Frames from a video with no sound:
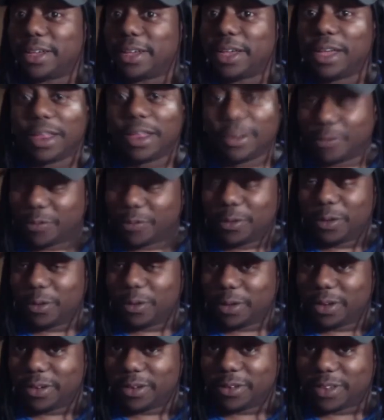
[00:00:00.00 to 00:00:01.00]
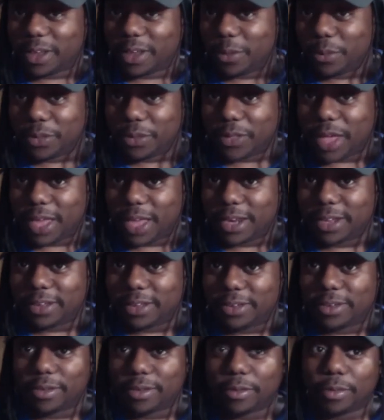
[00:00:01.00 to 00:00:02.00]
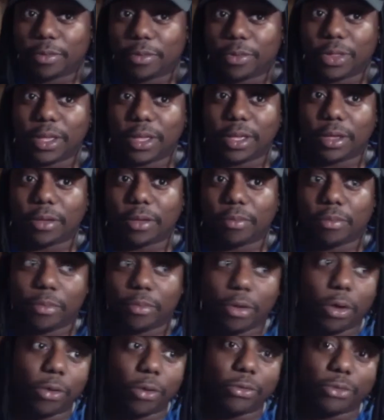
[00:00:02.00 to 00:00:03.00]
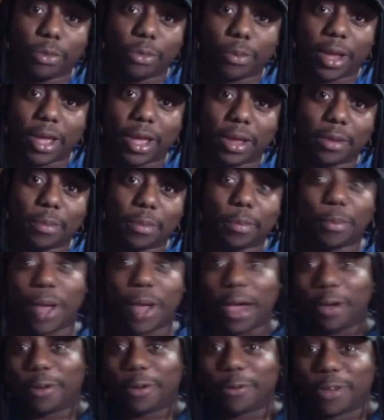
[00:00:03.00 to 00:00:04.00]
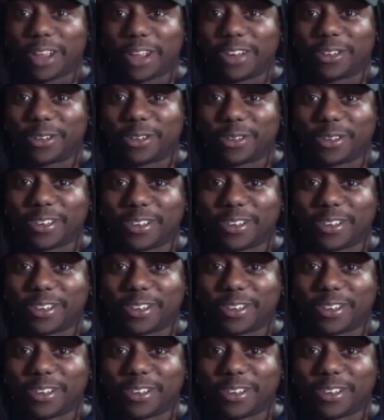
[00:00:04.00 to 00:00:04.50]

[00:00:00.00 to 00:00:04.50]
And if you don't understand what that is, think Ultraman, Power Rangers,